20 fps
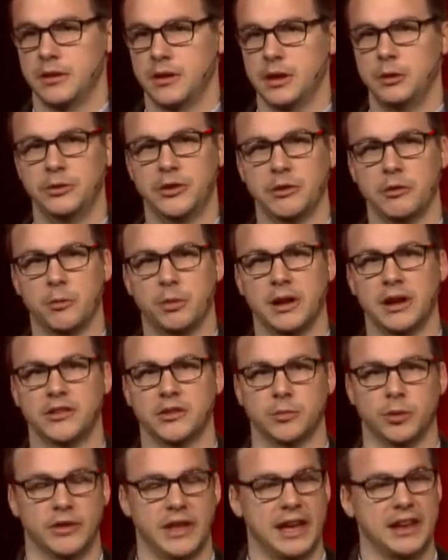It was
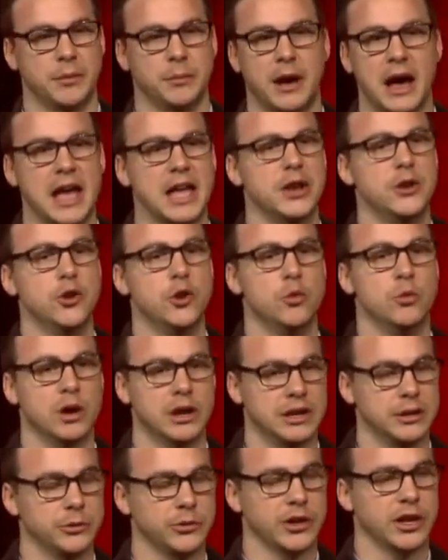irreplaceable. They had to buy a new
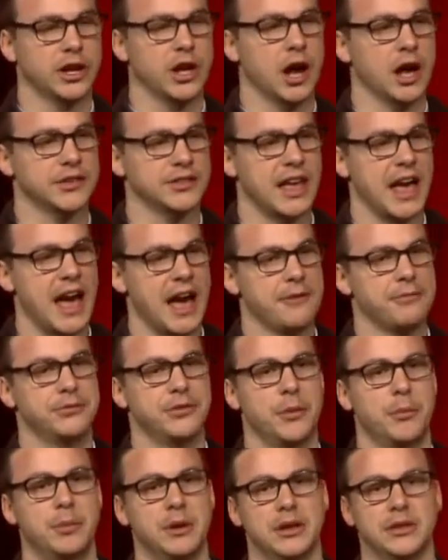one. It was going to cost half
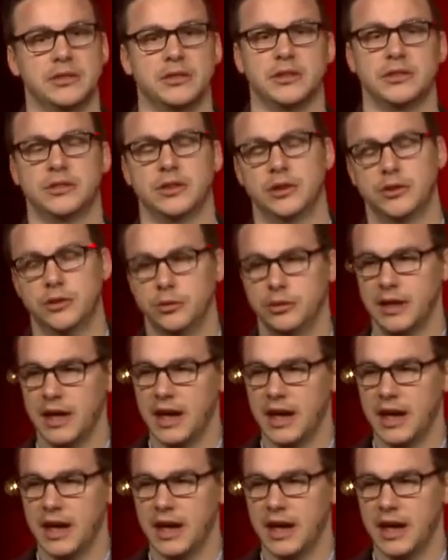the business to do